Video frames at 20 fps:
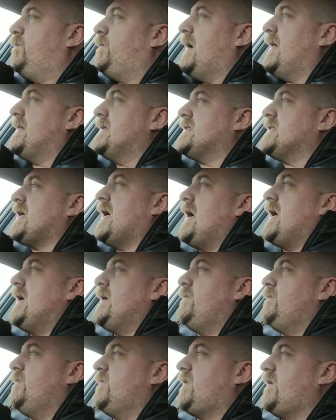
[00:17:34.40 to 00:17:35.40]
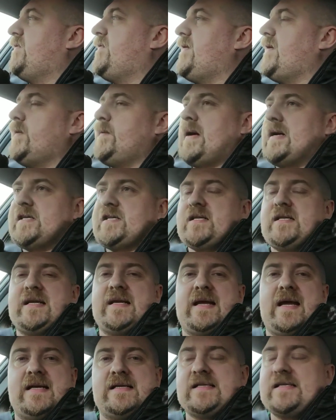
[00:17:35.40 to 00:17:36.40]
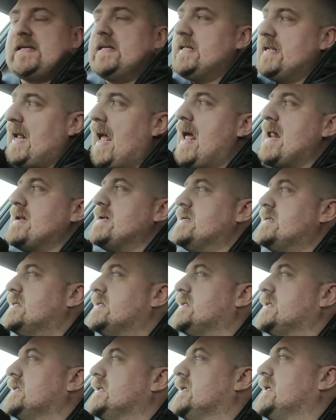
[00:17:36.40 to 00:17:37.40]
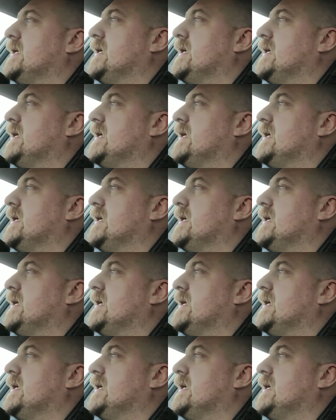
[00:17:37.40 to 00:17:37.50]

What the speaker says: by the time the film actually gets to the end,